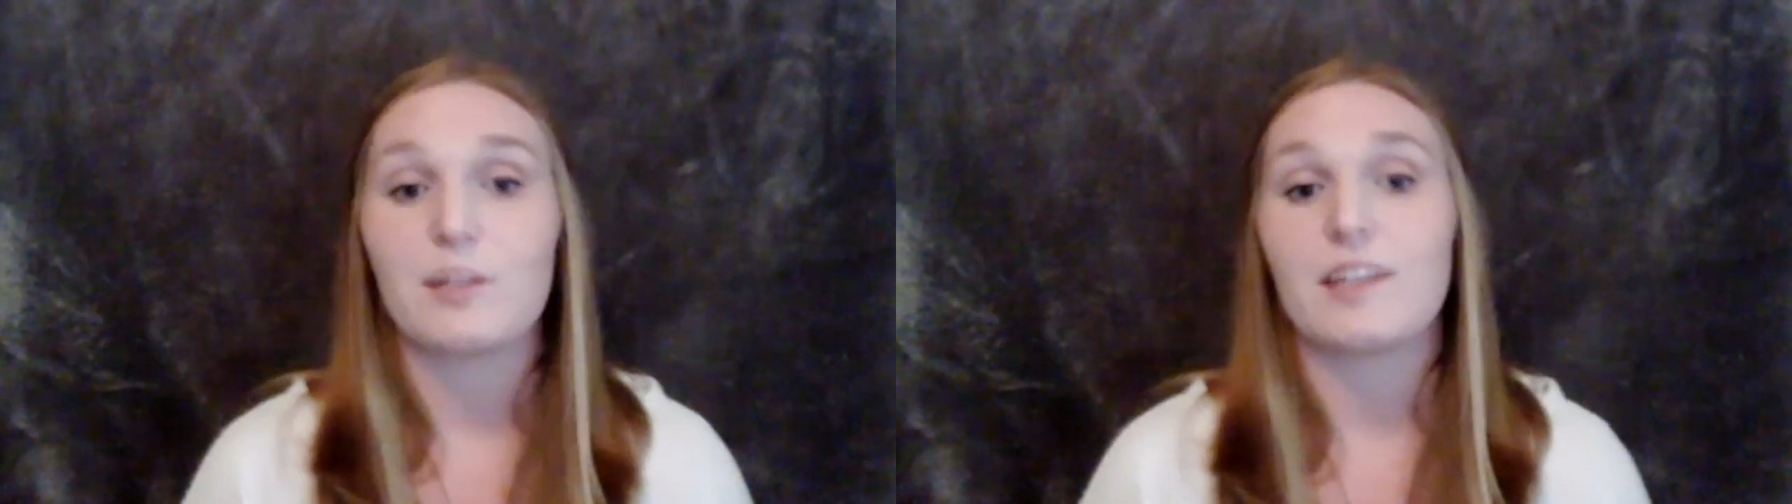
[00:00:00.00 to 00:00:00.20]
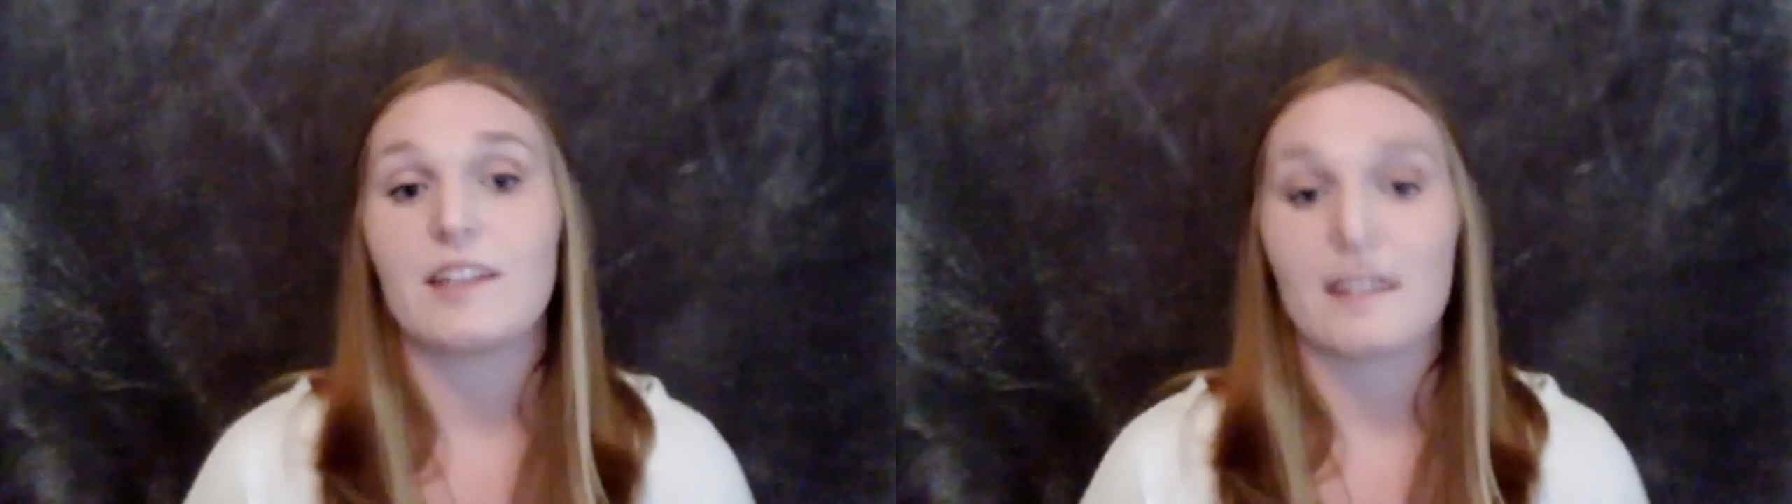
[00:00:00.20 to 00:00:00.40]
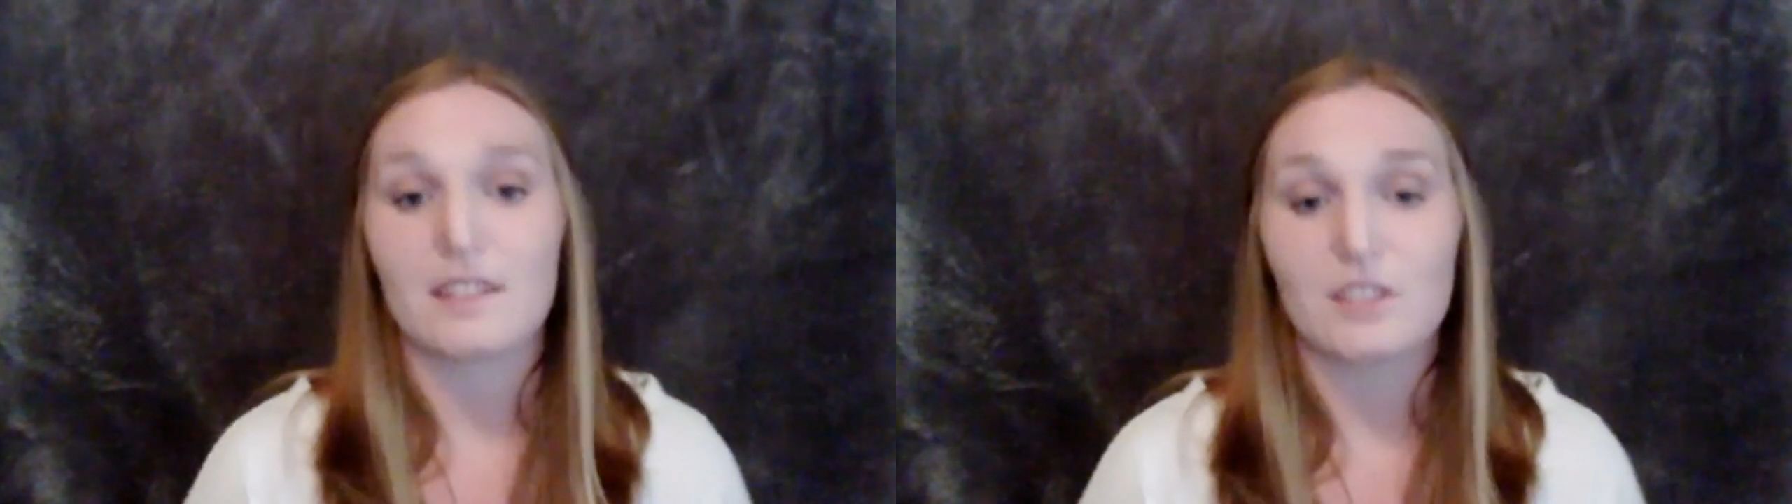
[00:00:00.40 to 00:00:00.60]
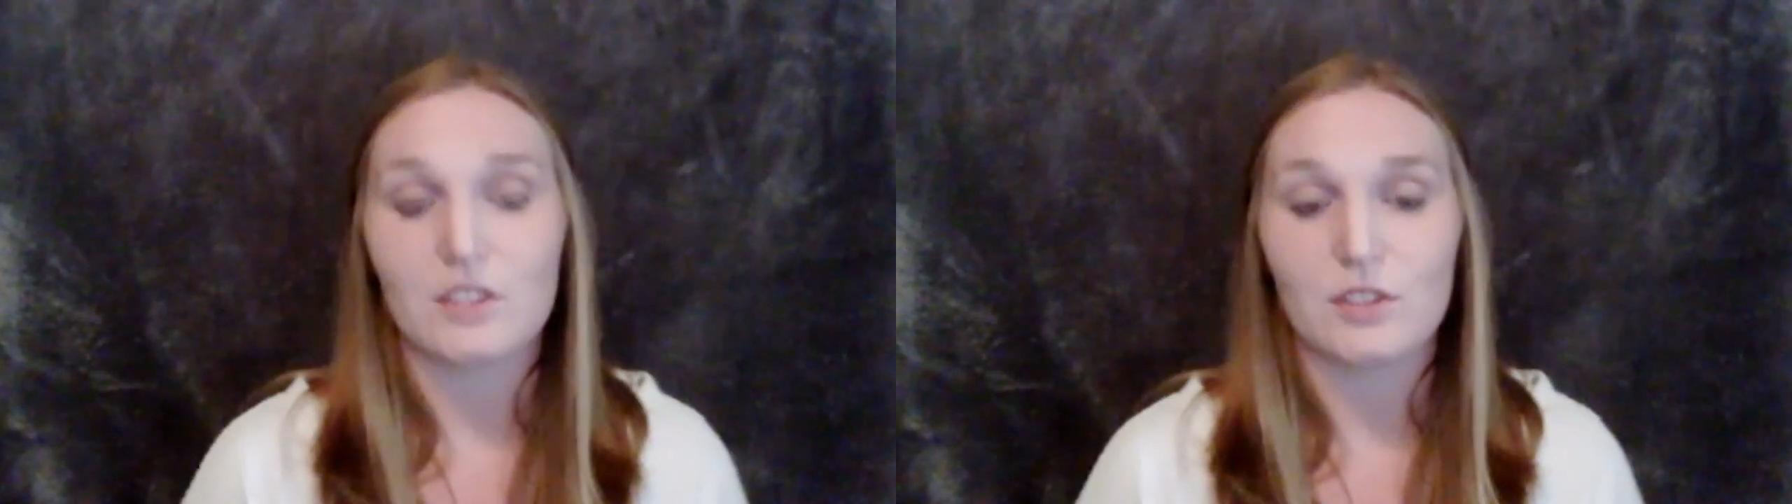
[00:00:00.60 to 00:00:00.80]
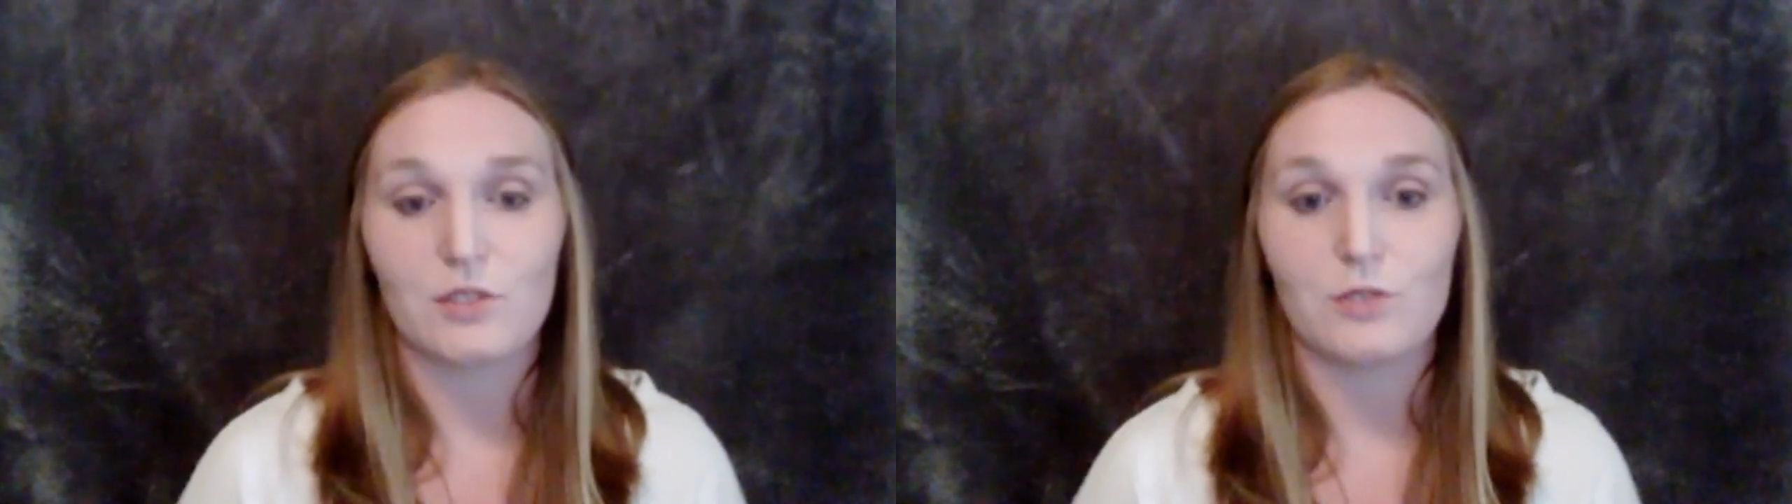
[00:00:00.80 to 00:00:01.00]
connected
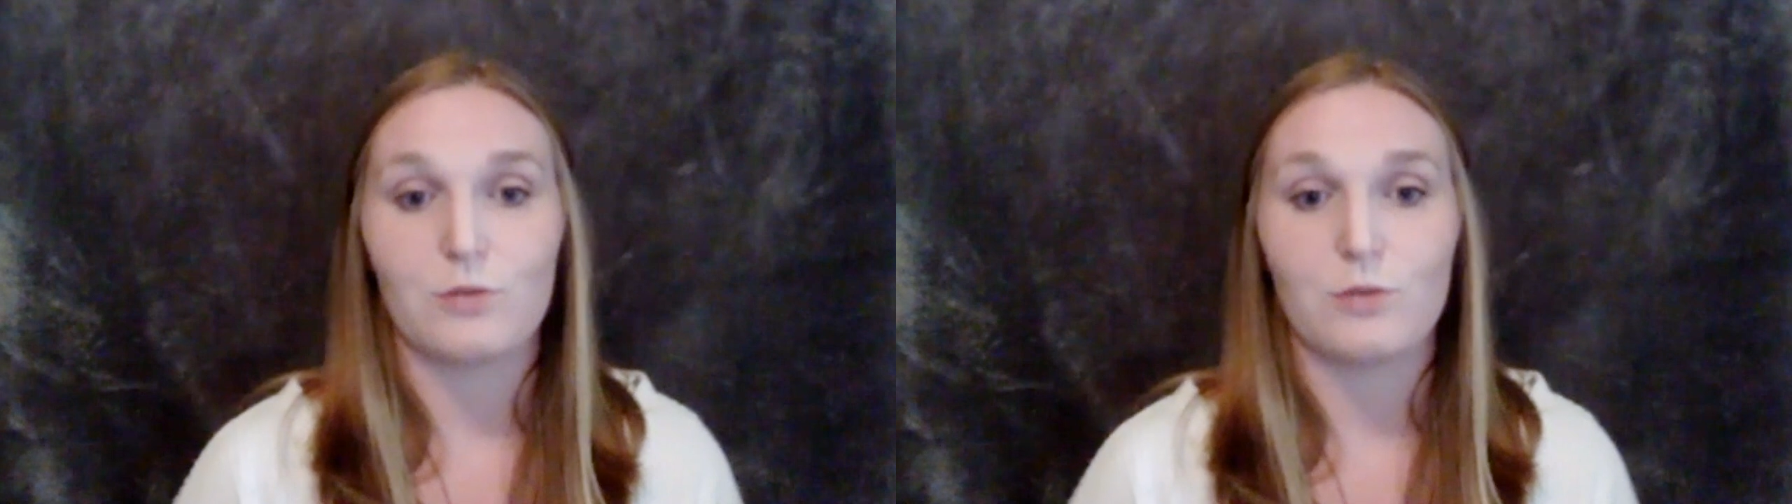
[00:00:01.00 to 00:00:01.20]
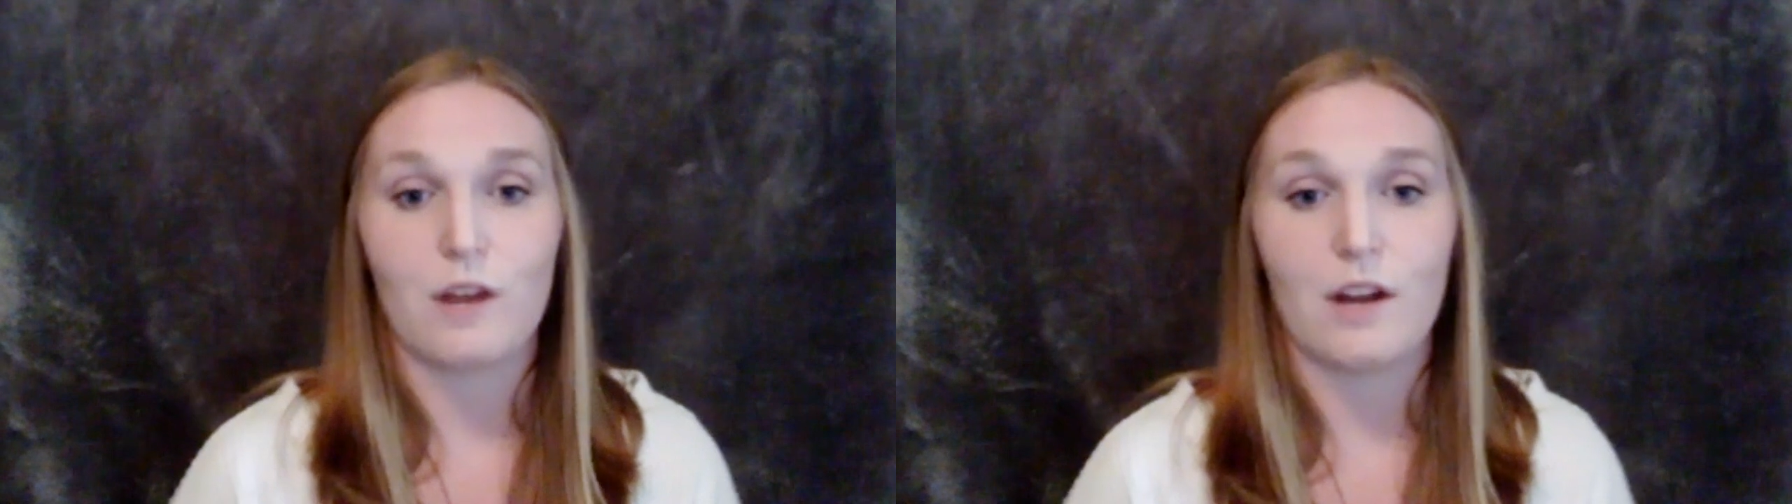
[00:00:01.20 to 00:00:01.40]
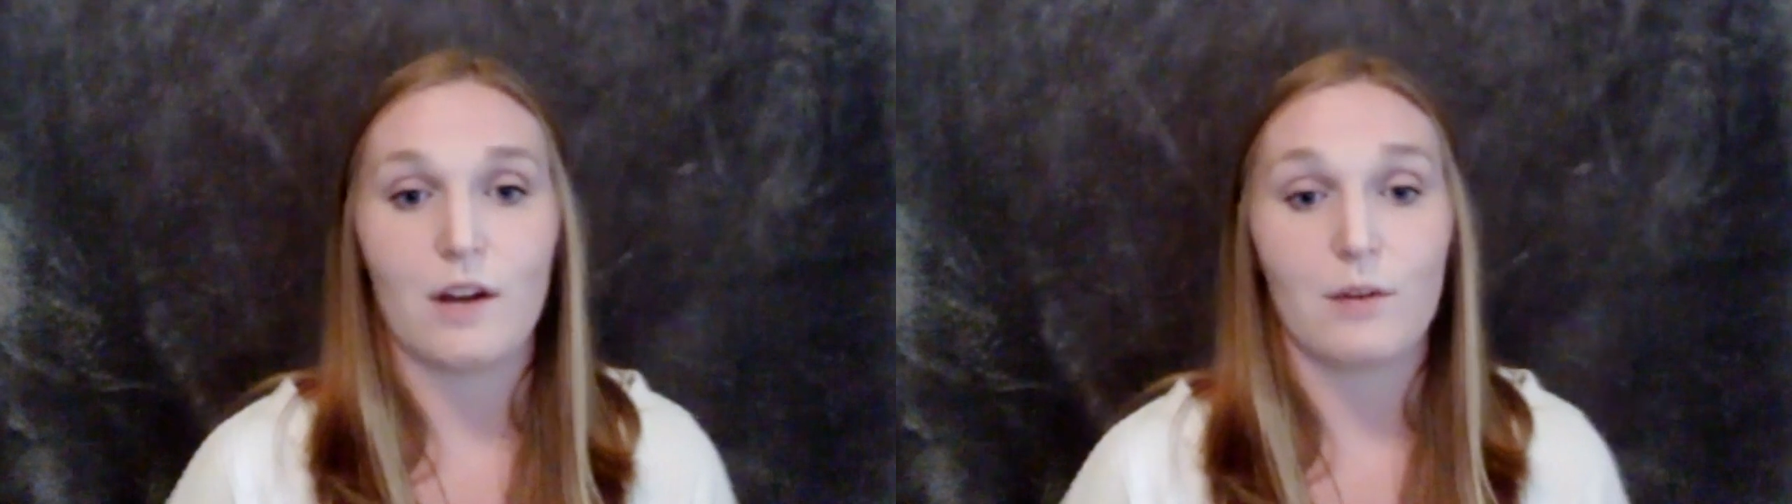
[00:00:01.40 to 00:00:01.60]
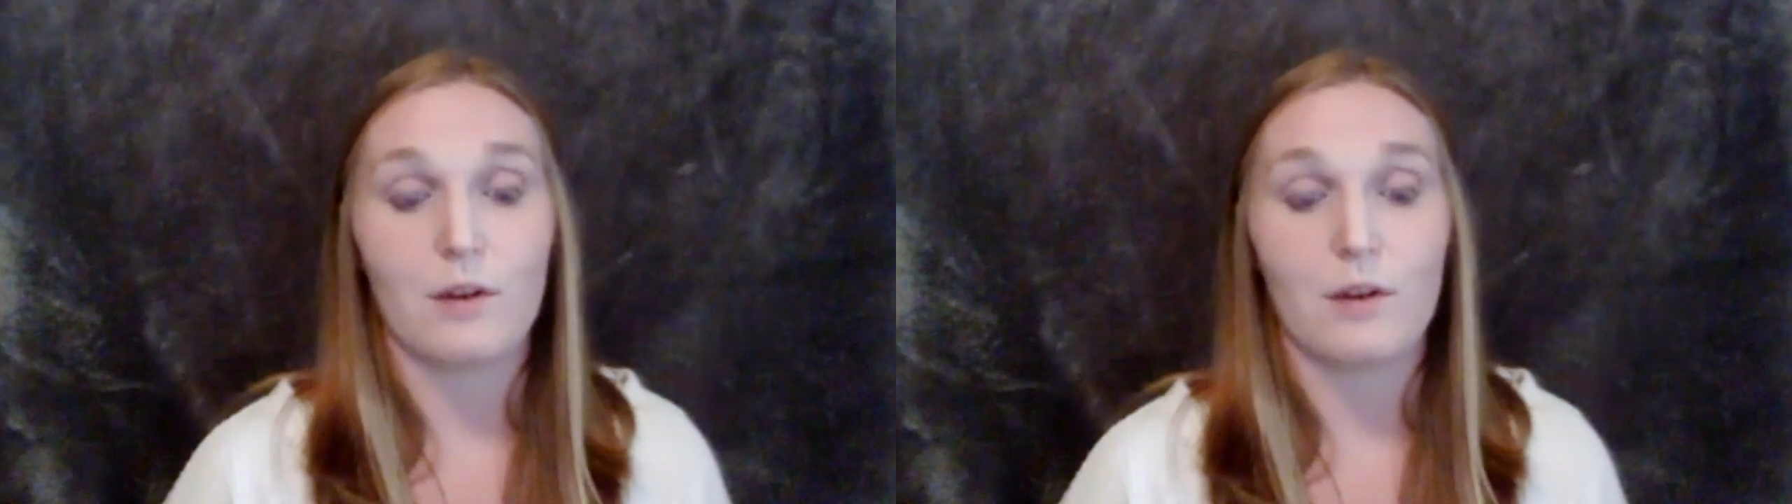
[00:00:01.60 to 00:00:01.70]
to uh,